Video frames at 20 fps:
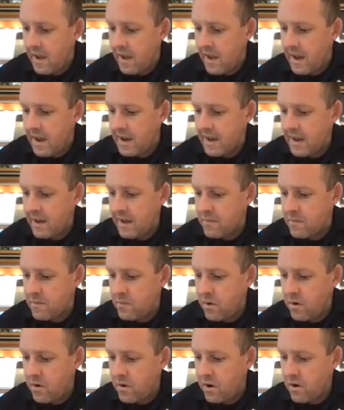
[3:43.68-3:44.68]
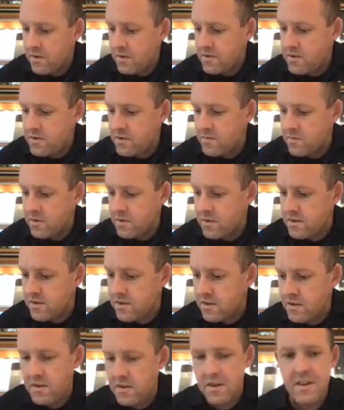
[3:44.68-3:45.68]
And again, what oxygen wants to
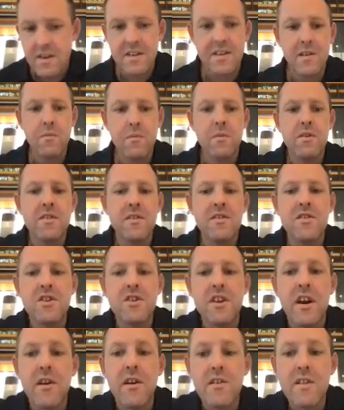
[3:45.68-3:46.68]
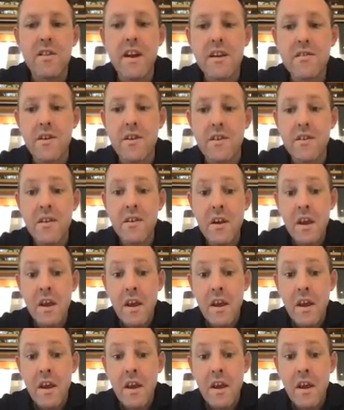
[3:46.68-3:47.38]
do is it wants to share electrons